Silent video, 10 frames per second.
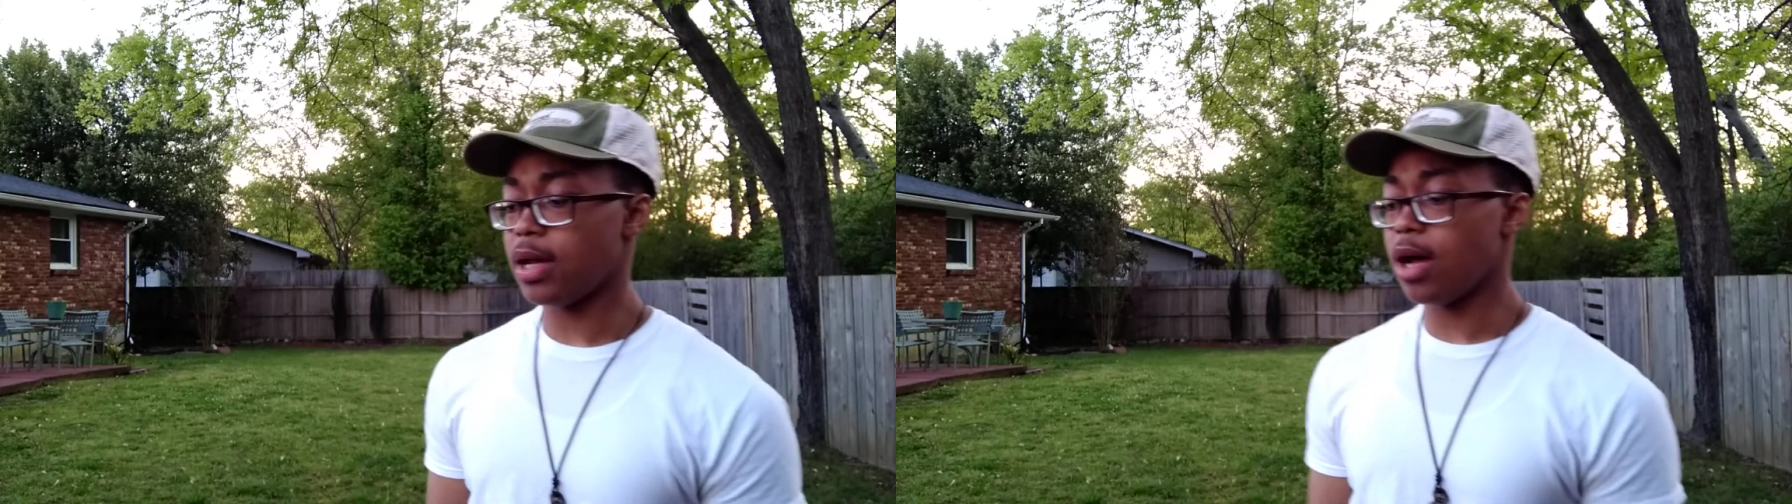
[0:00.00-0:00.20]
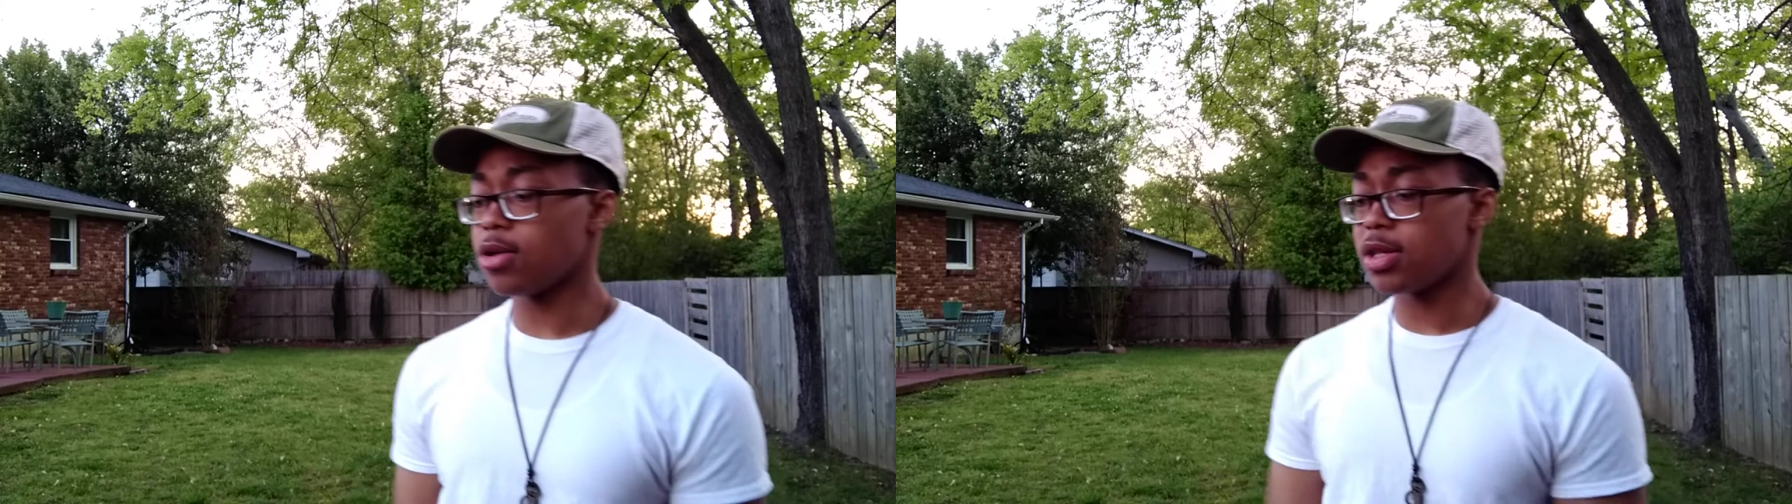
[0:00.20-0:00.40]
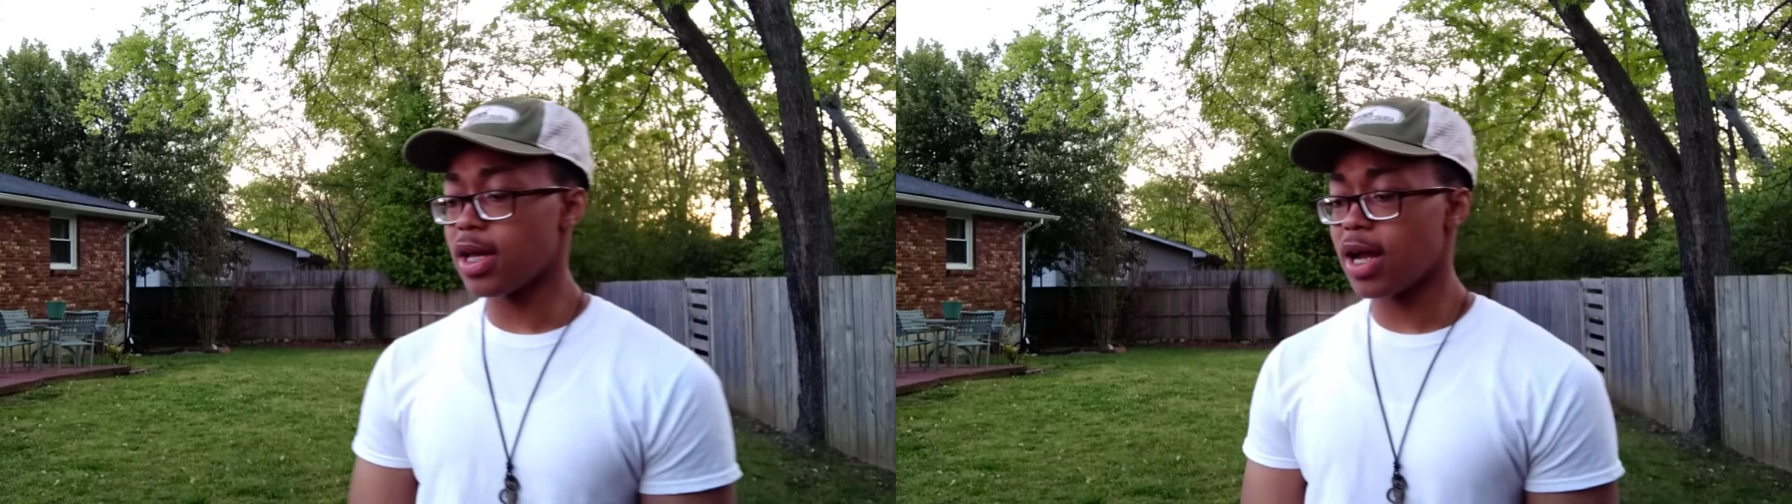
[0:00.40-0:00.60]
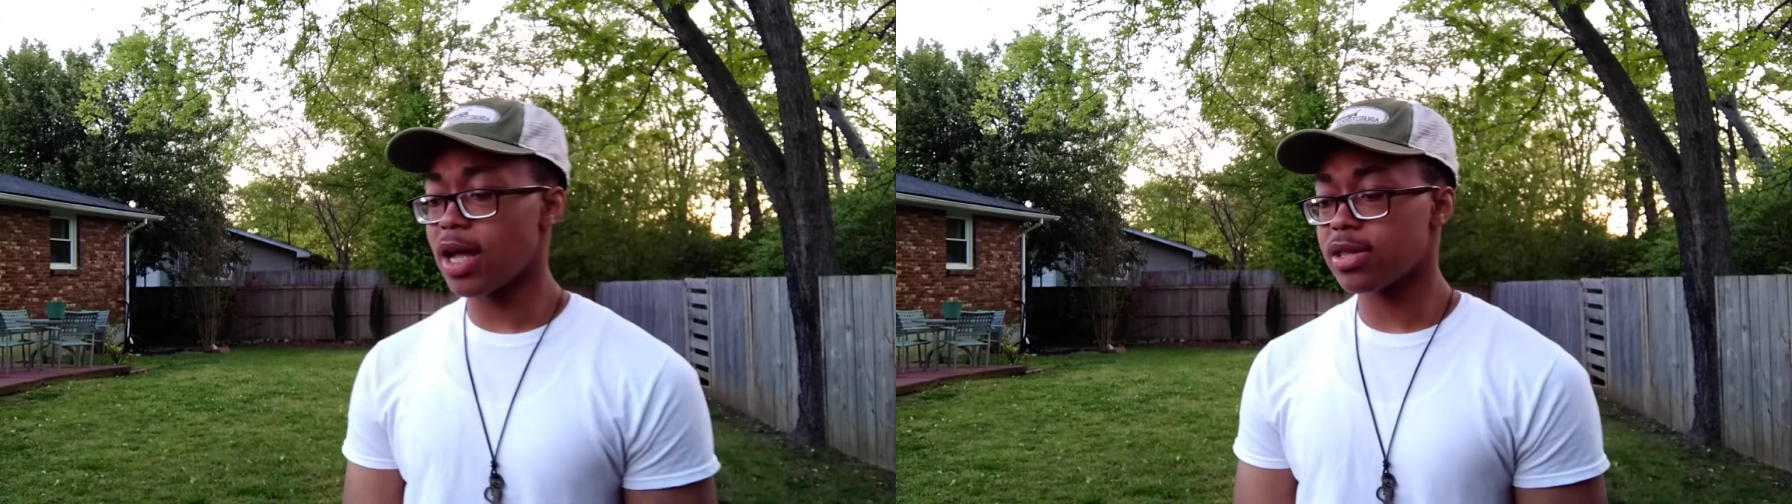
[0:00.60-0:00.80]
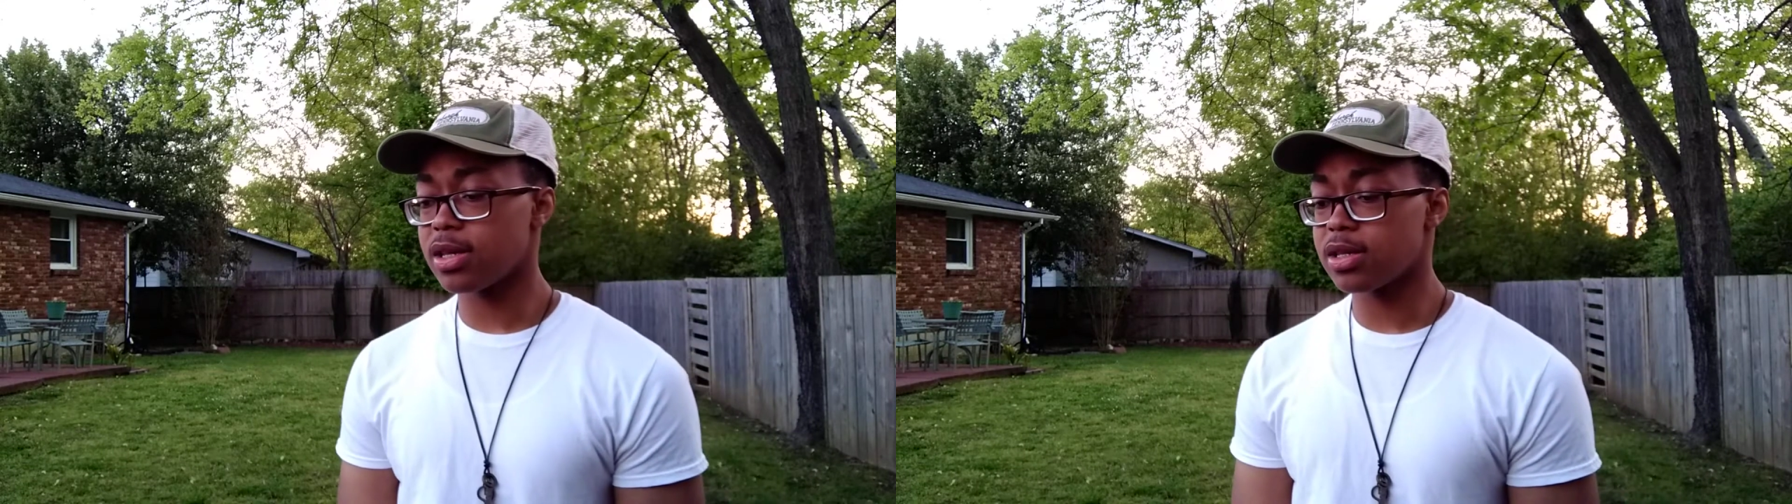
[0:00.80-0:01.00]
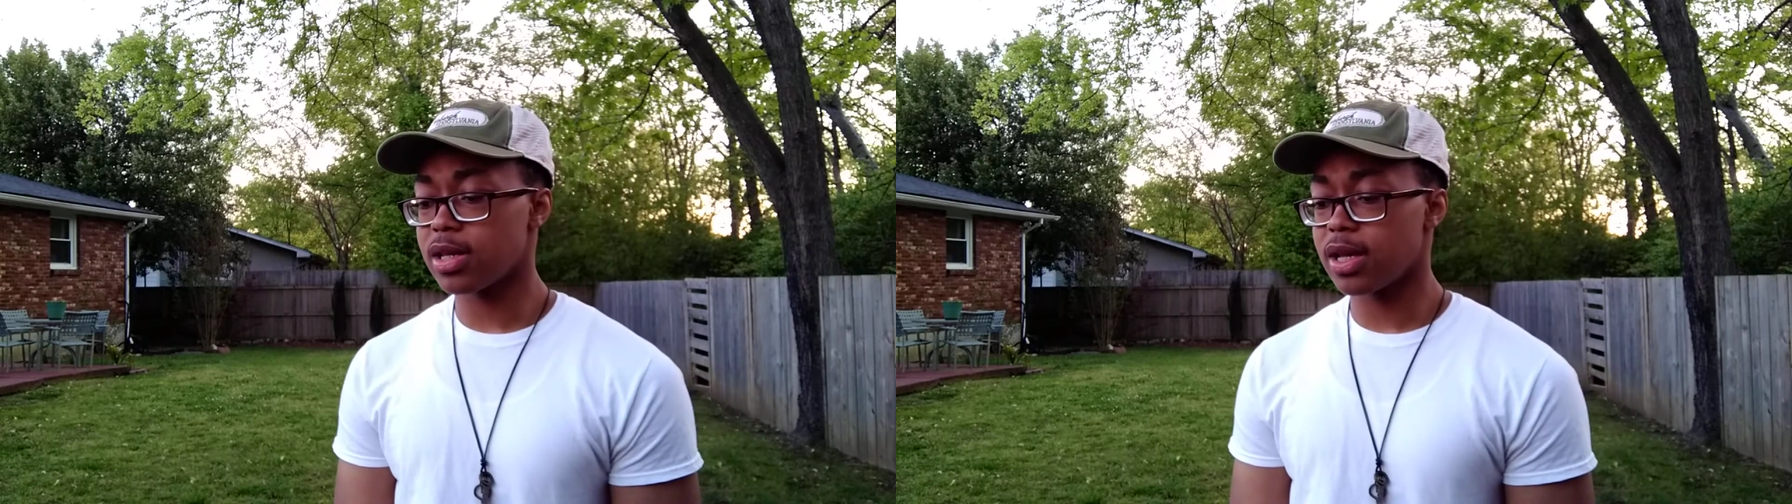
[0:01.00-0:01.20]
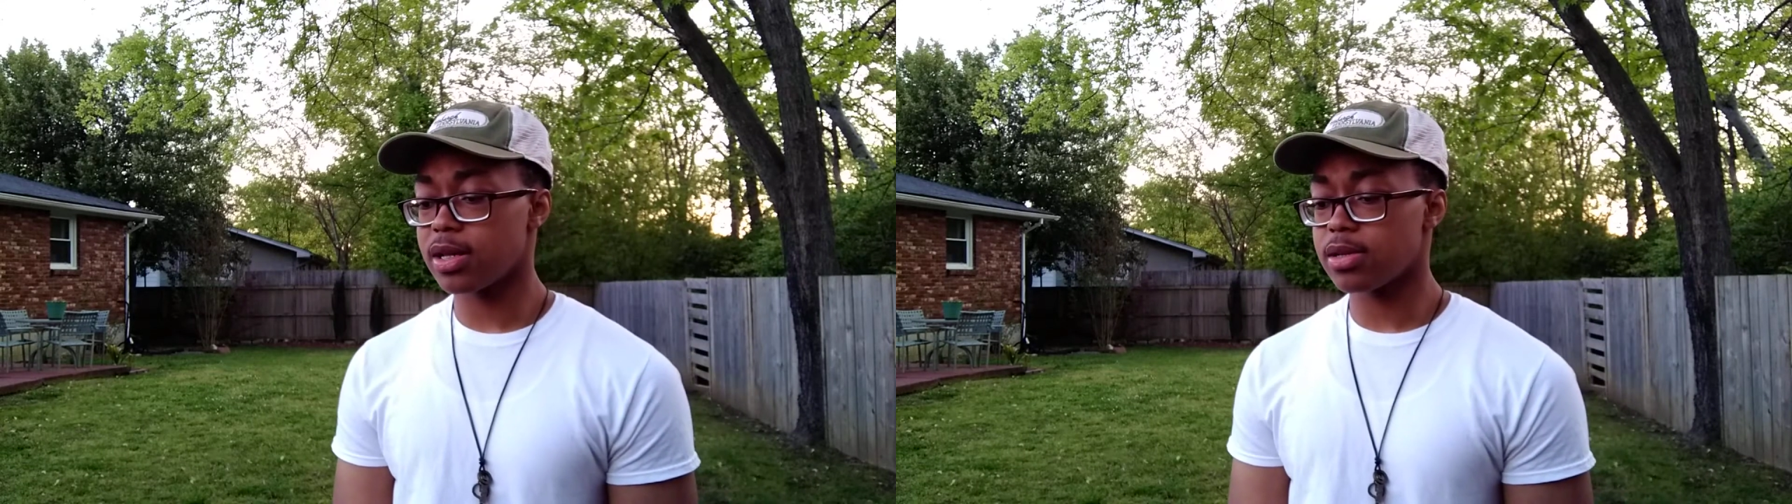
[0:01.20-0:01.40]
not only that, I think that,